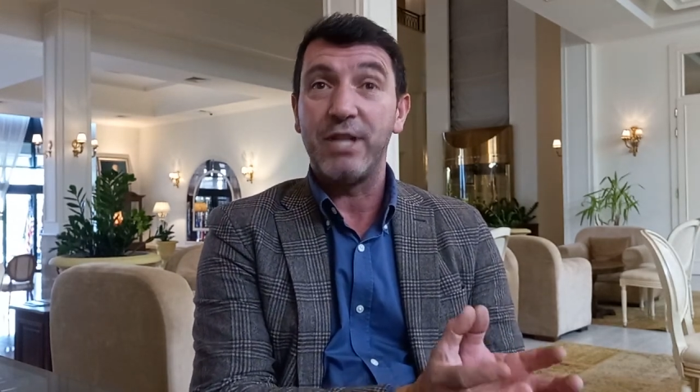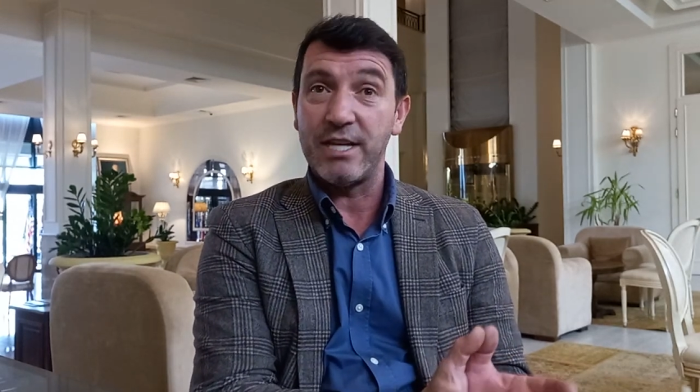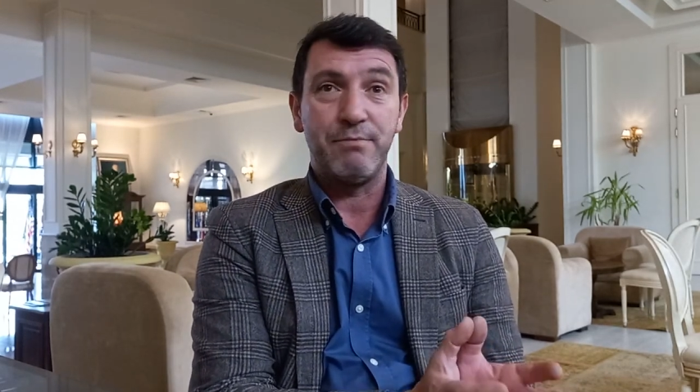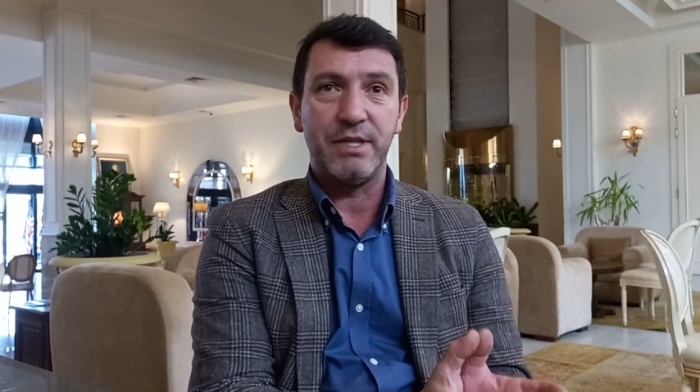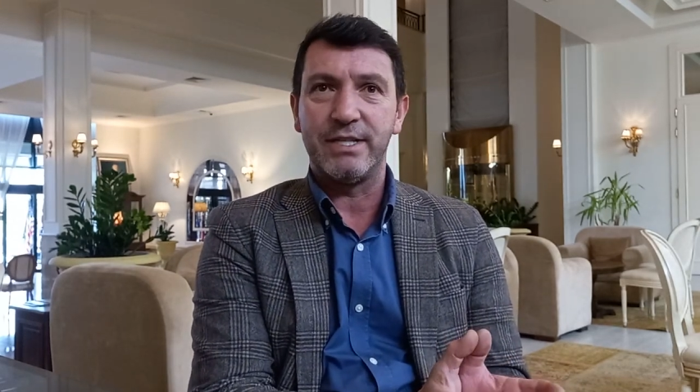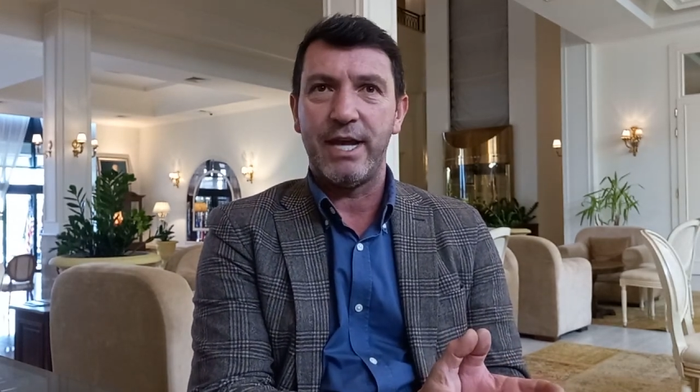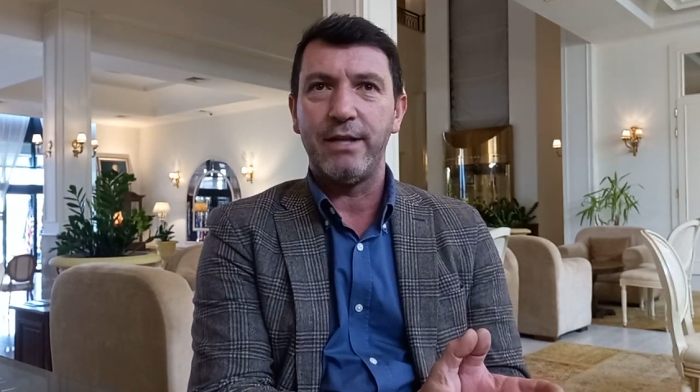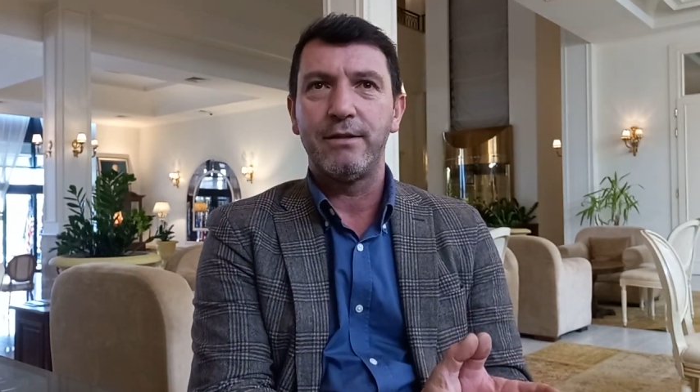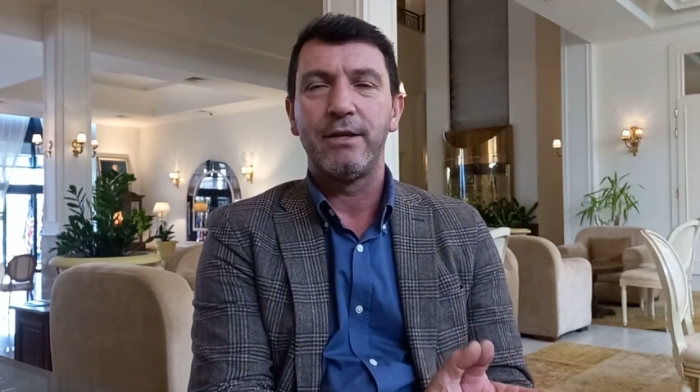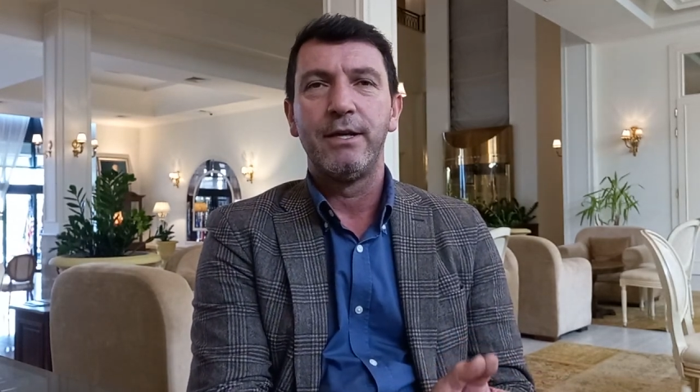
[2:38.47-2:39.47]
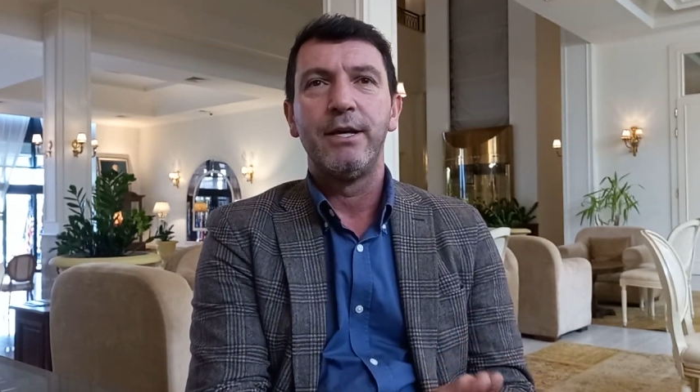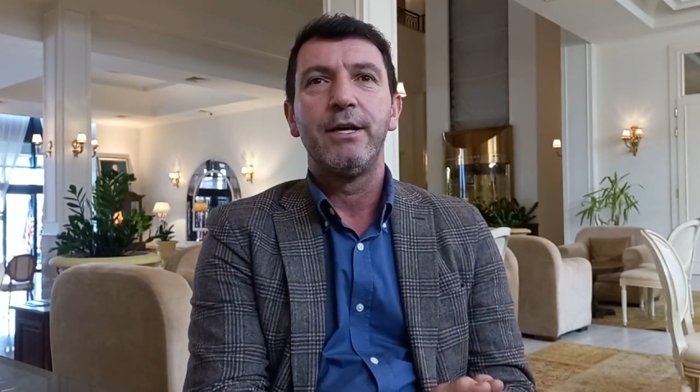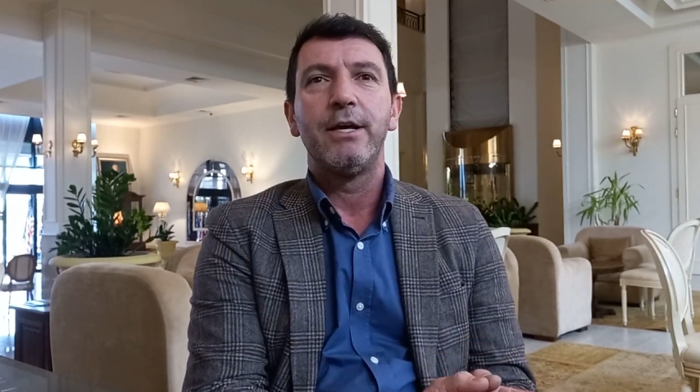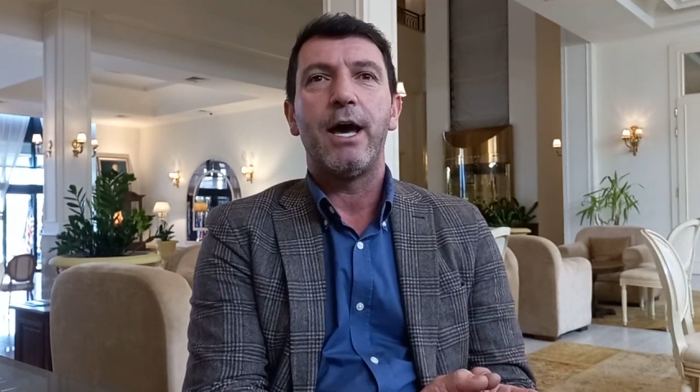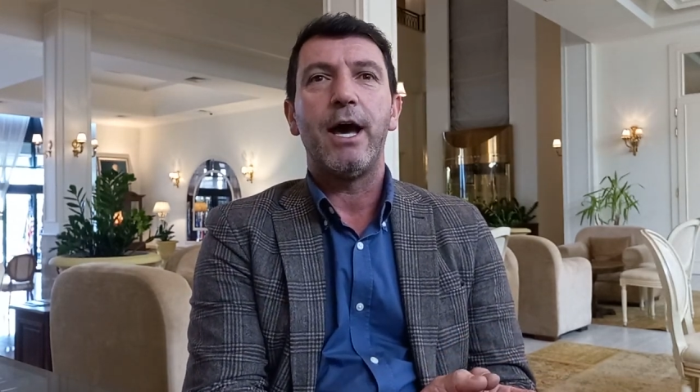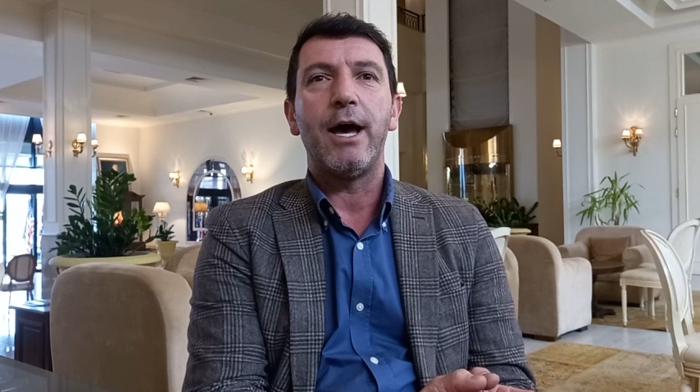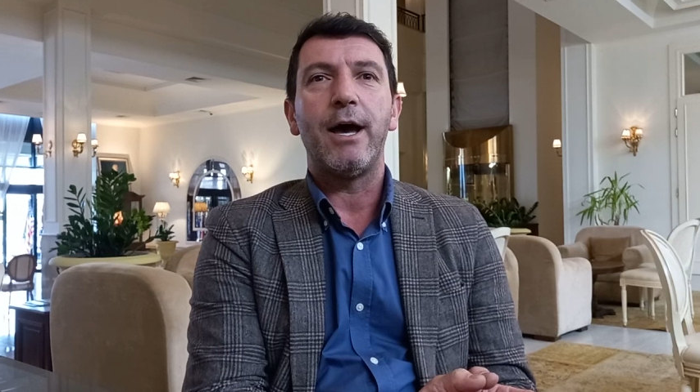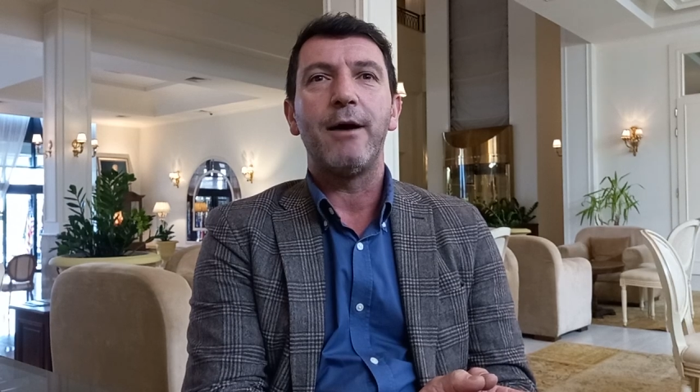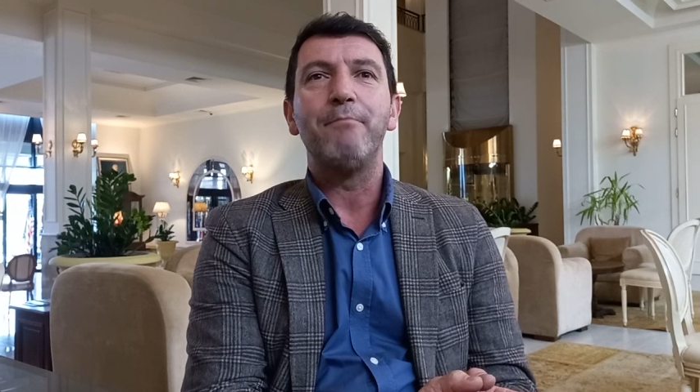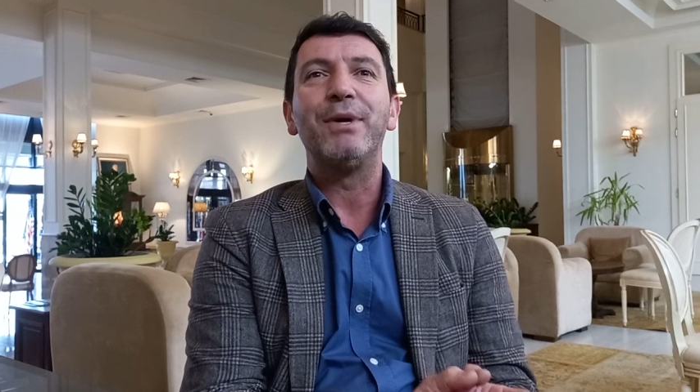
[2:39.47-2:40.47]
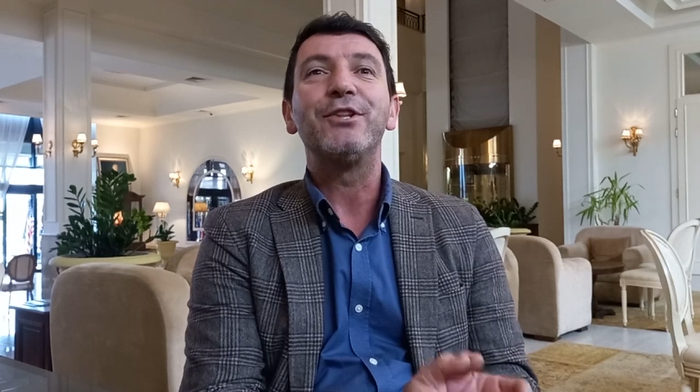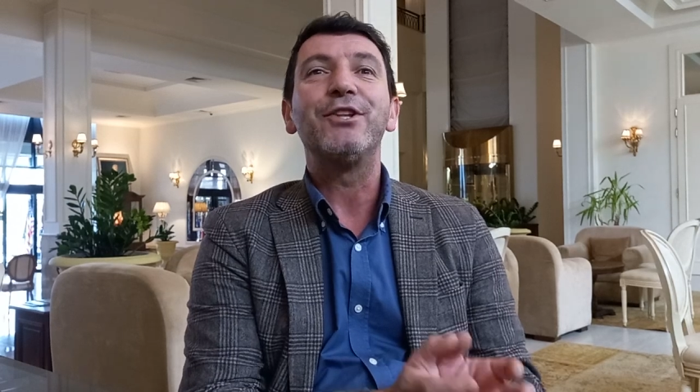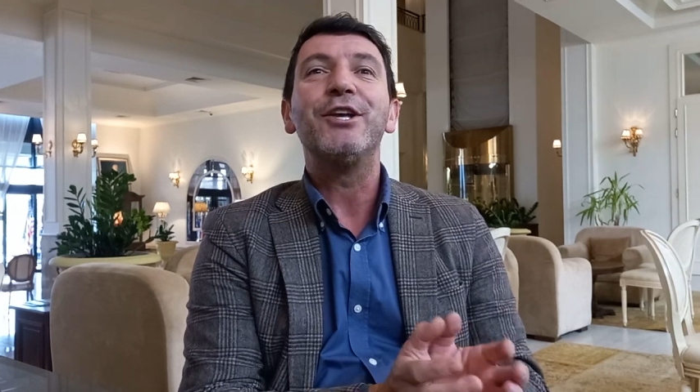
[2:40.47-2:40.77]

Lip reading: has been set, but